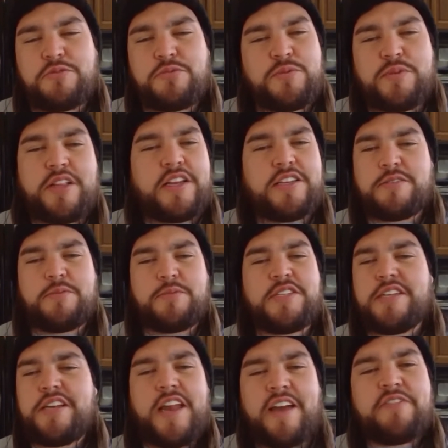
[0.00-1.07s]
we realized we
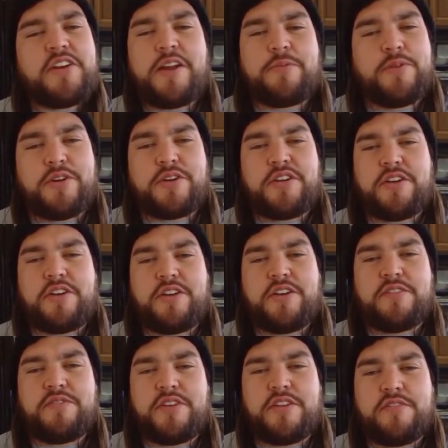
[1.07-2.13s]
didn't have a network of
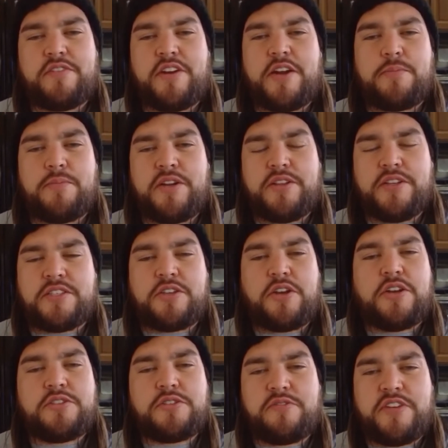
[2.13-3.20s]
environmentalist
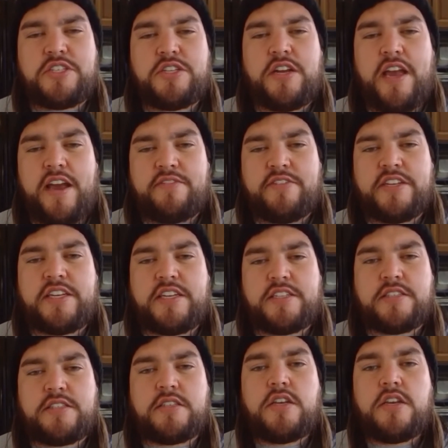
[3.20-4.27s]
conservation
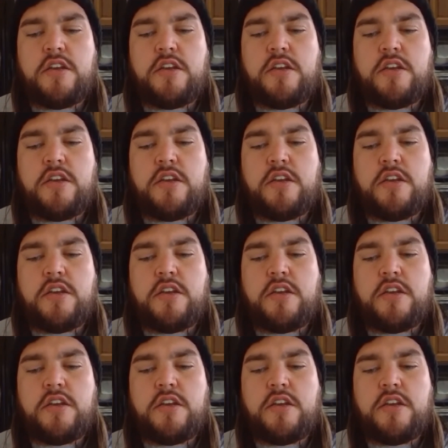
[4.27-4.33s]
advocates.